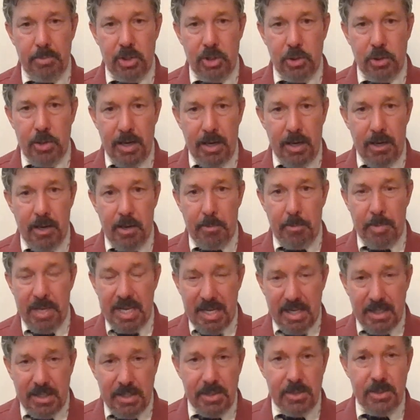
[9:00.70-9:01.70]
treaty of
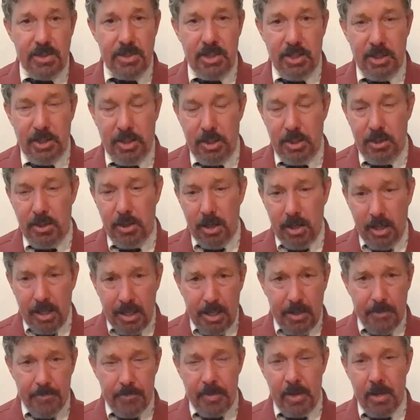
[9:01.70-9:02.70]
peace and
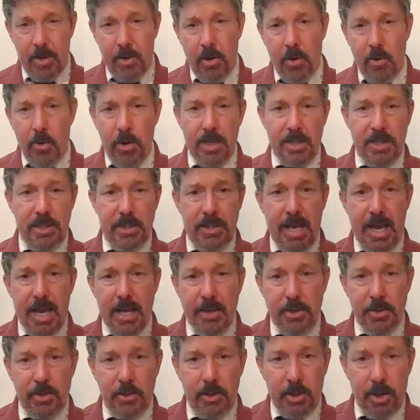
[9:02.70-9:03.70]
security, or as
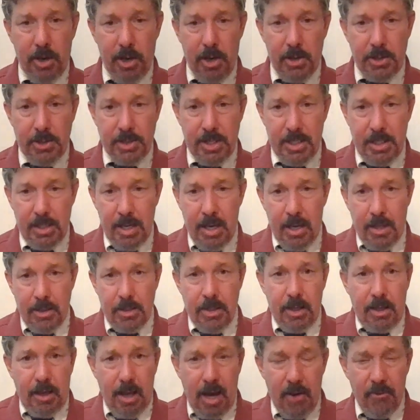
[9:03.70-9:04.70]
Daniel calls it,
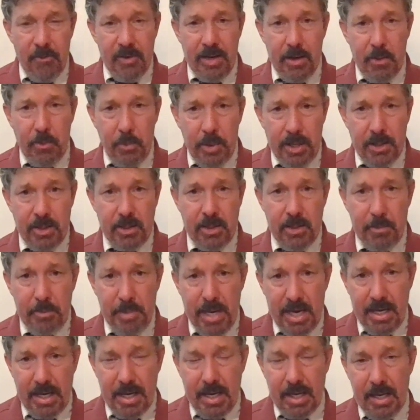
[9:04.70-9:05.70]
the covenant with the
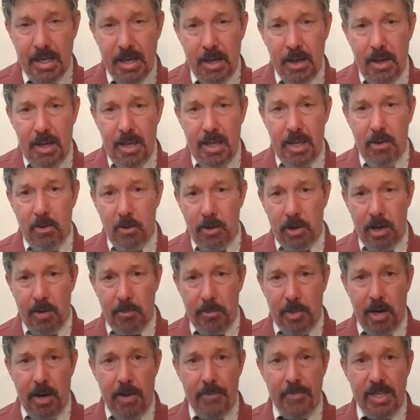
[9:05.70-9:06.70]
many. He will
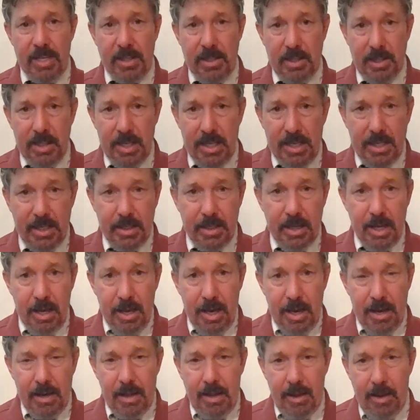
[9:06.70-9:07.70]
come on the scene
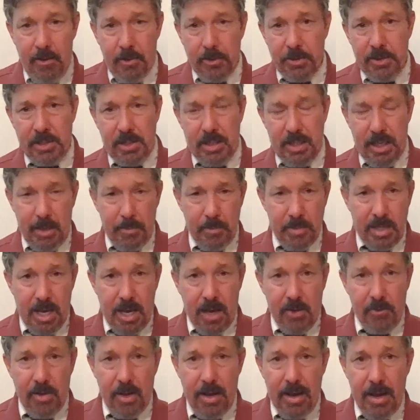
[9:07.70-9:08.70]
and he will seem to
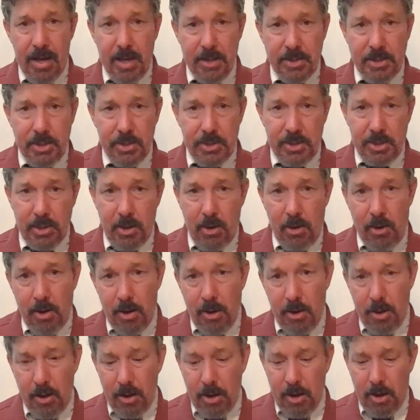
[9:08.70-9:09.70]
have answers to
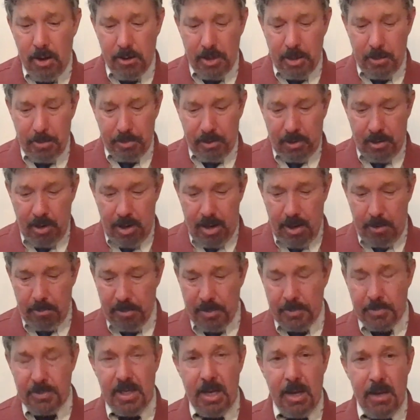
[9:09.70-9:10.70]
all the
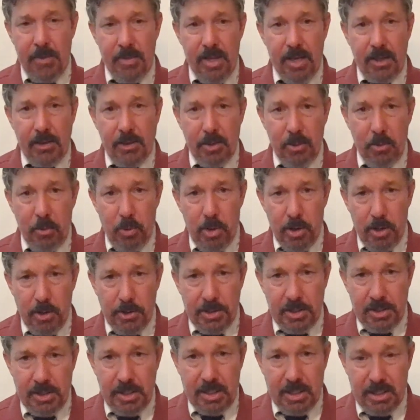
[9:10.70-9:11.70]
problems that the
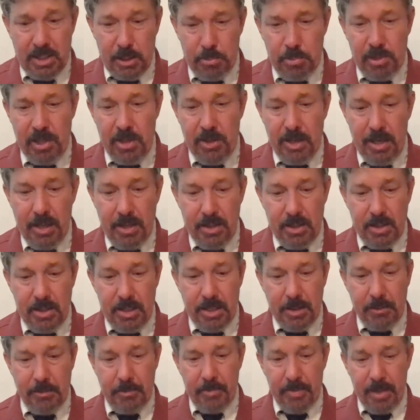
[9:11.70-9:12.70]
world is
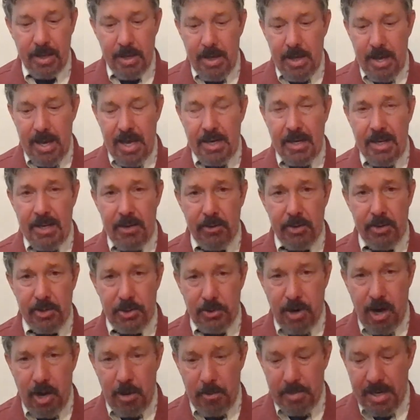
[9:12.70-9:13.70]
experiencing. And he will
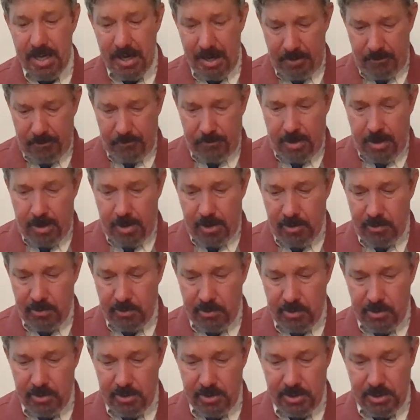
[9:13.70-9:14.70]
draw many
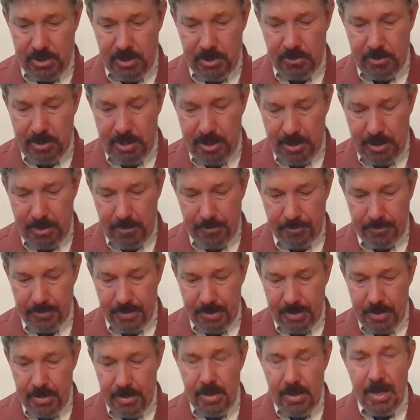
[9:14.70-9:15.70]
followers to him.
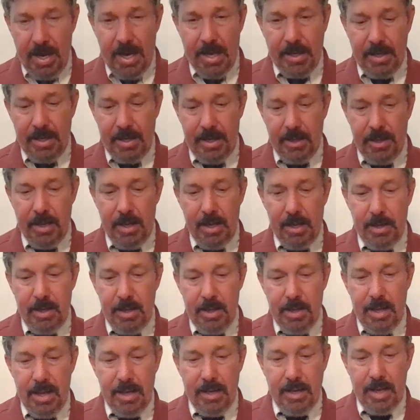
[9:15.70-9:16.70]
And he
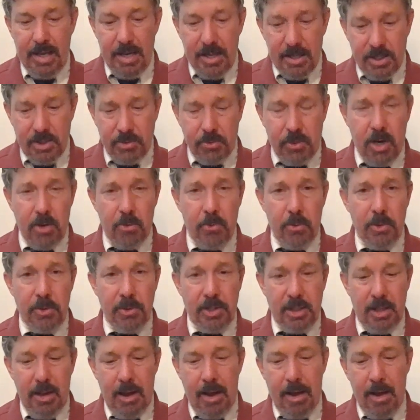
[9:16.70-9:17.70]
in, in
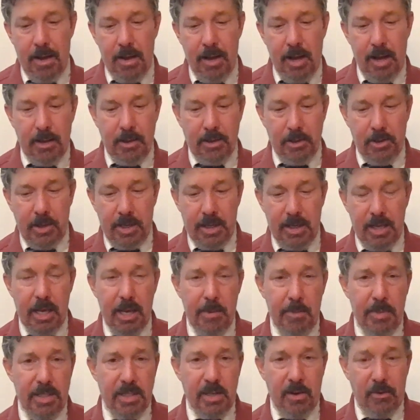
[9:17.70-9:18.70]
Israel will uh, look at
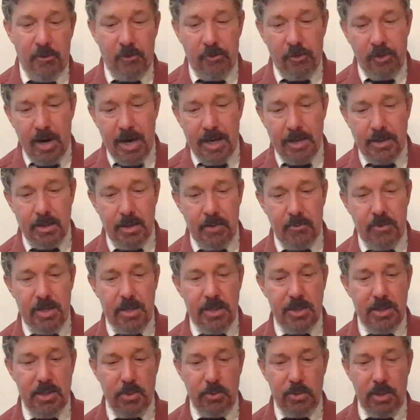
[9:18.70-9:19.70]
him as a friend of
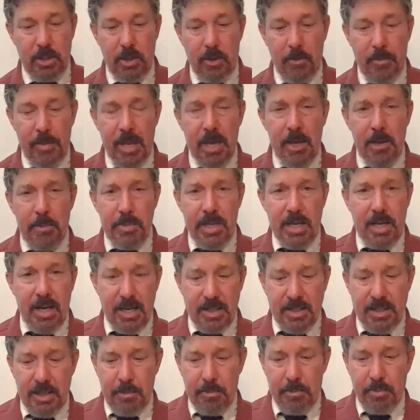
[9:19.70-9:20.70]
Israel
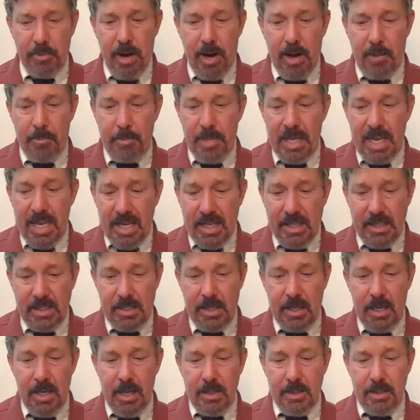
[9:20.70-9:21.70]
because he brought
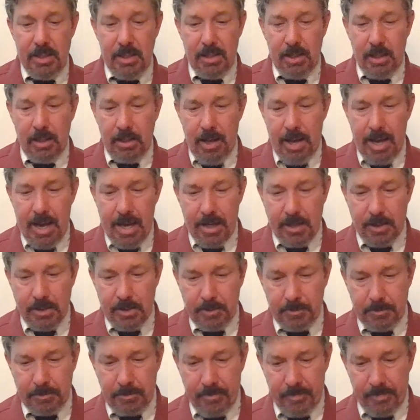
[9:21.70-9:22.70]
peace to the land.
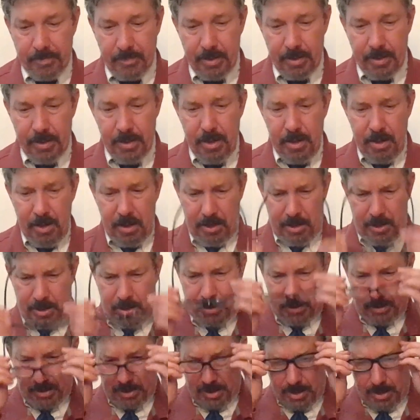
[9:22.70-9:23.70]

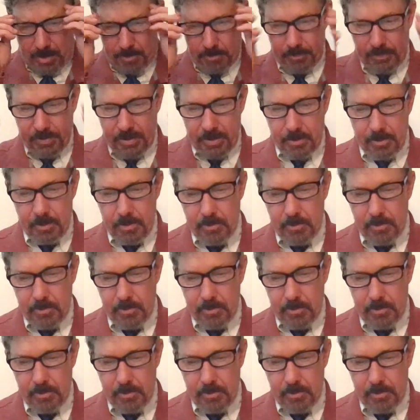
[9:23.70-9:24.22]
Um,